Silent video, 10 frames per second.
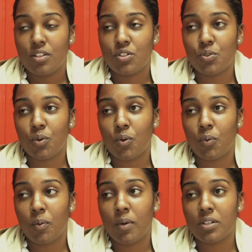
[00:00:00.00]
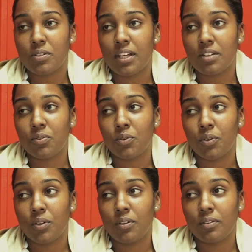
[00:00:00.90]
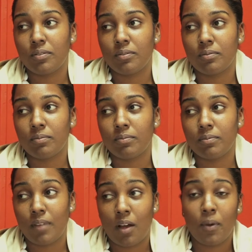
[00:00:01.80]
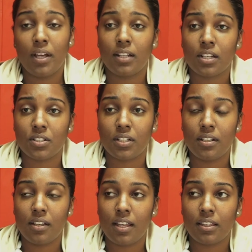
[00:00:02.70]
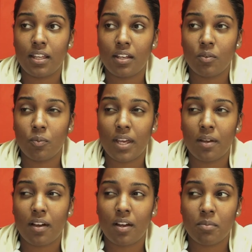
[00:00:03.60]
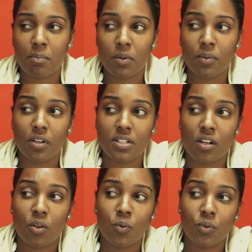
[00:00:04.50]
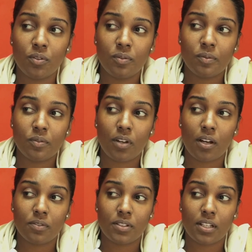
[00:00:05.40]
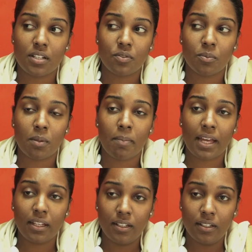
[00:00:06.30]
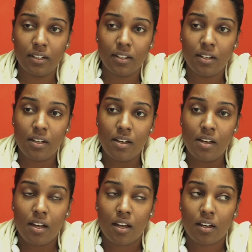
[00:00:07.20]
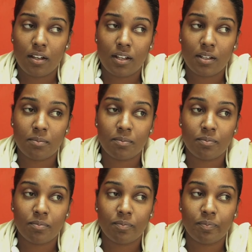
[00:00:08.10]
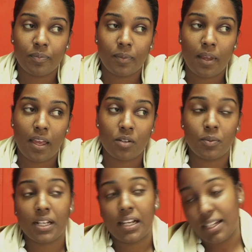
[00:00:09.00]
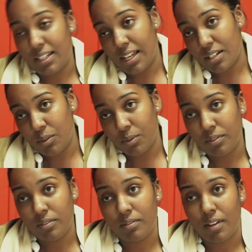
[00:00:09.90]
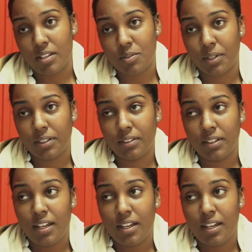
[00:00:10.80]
So we worked with that for a while actually, and then we, I remember we got a loan after that from the bank, um, and we cleared that loan as well.